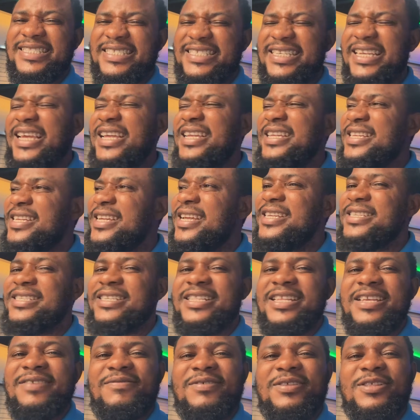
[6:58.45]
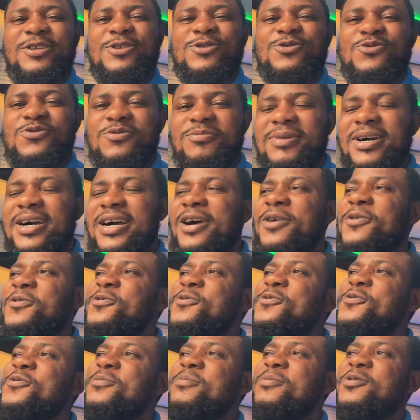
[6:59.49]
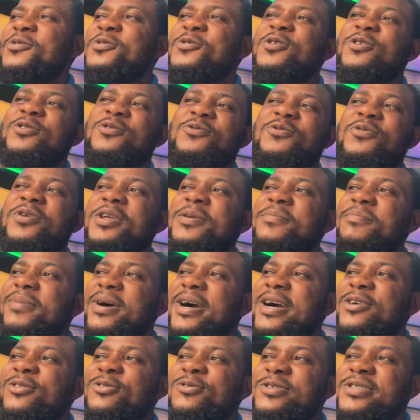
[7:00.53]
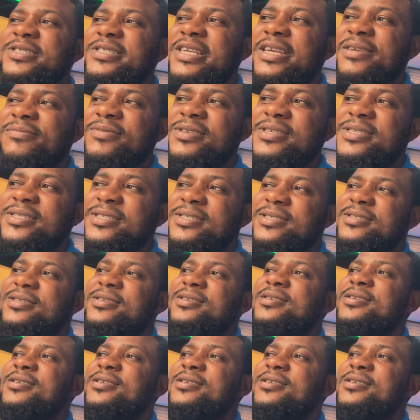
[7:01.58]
Ten years leaving this woman at home, not going back to service.